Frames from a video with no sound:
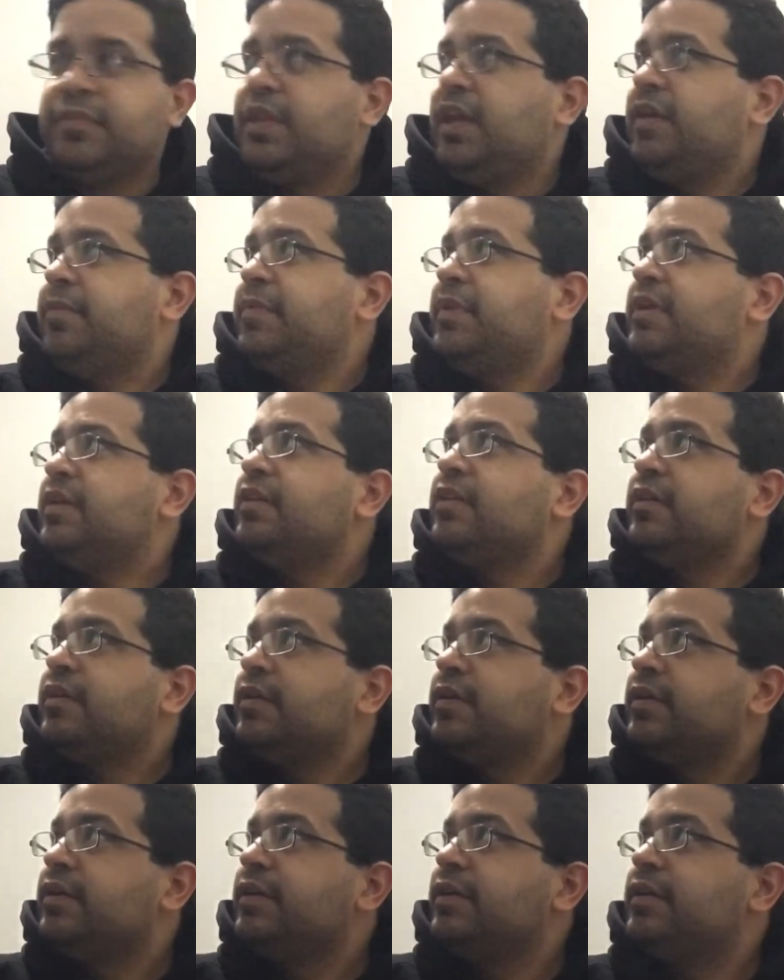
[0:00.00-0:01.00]
I mean,
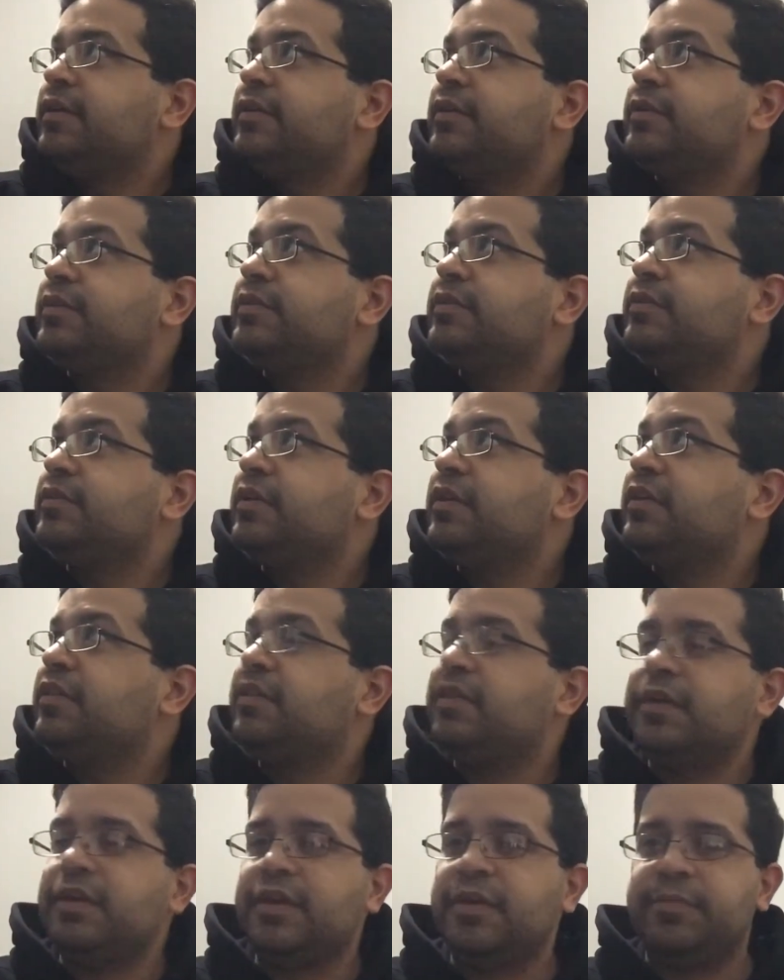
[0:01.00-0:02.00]
you
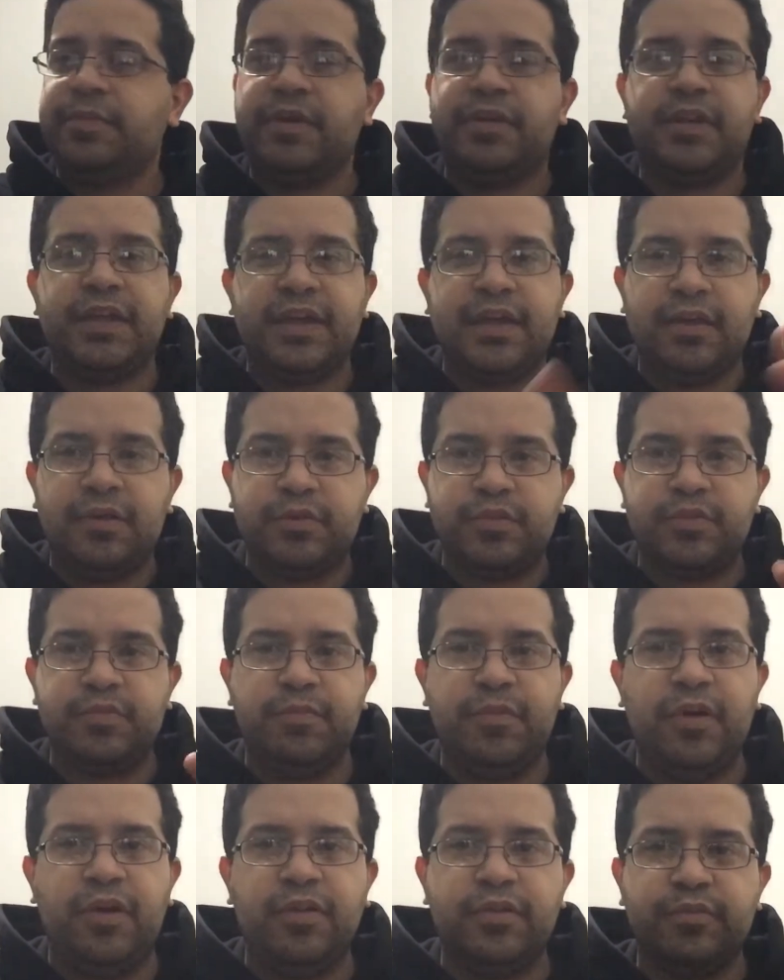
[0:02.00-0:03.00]
think about how
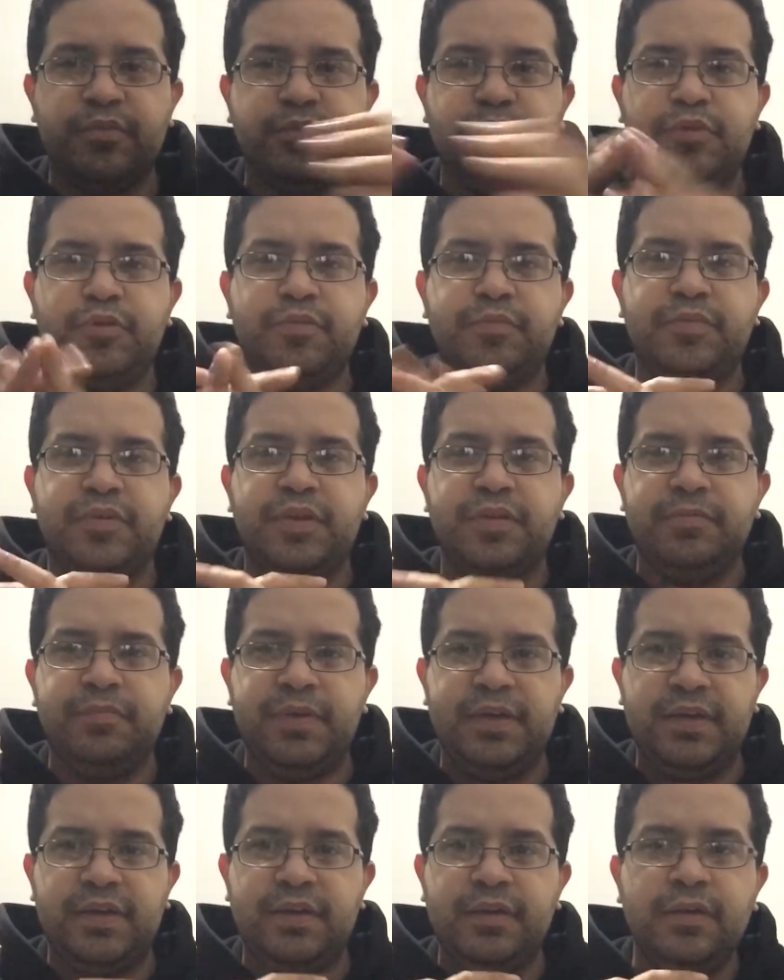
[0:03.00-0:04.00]
small a room can
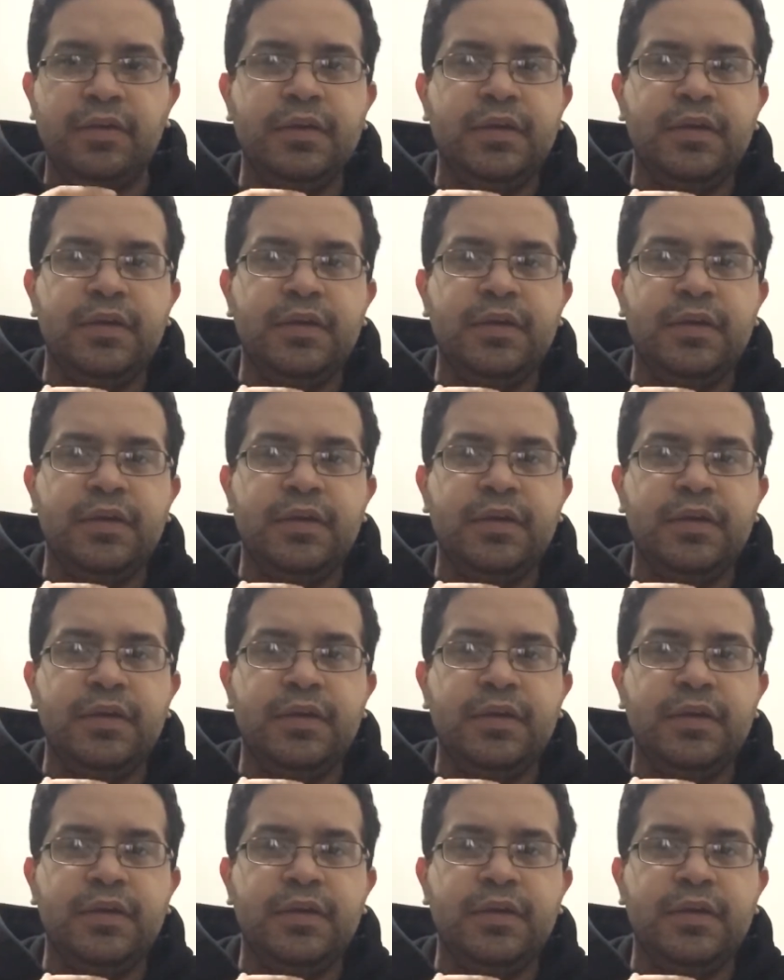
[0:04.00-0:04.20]
be,